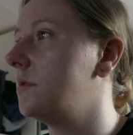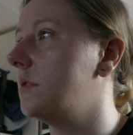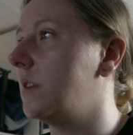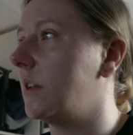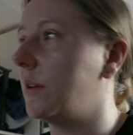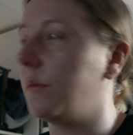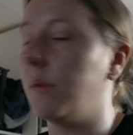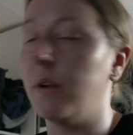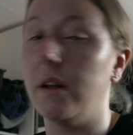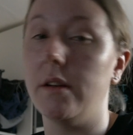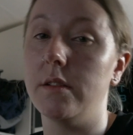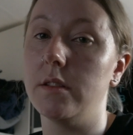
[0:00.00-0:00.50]

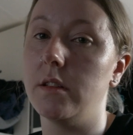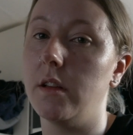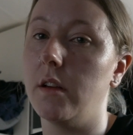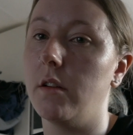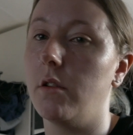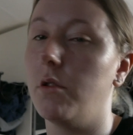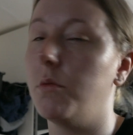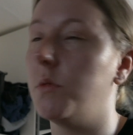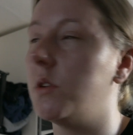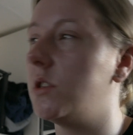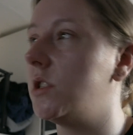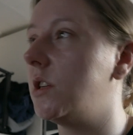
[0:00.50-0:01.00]
Anyone else like
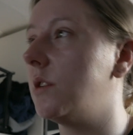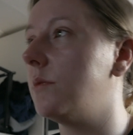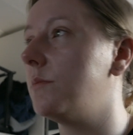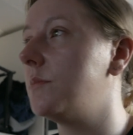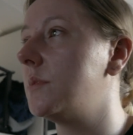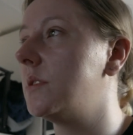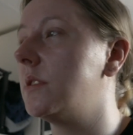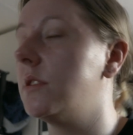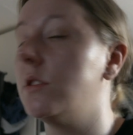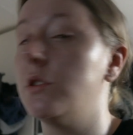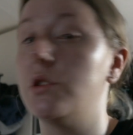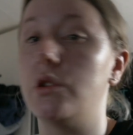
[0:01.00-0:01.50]
homemade
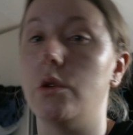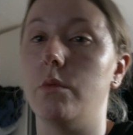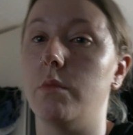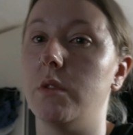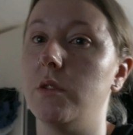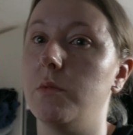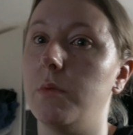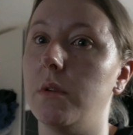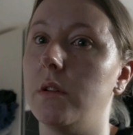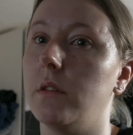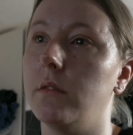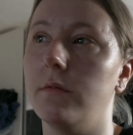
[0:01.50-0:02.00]
chips? So
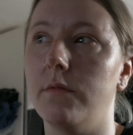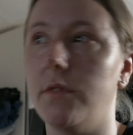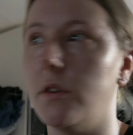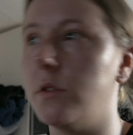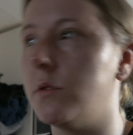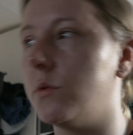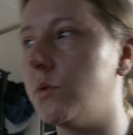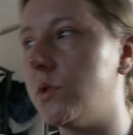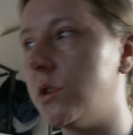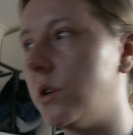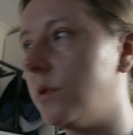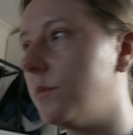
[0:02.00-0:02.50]
much better than
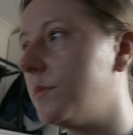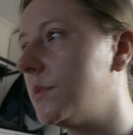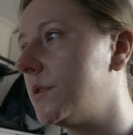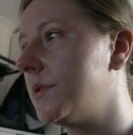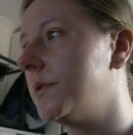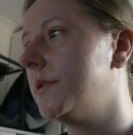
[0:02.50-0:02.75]
frozen chips.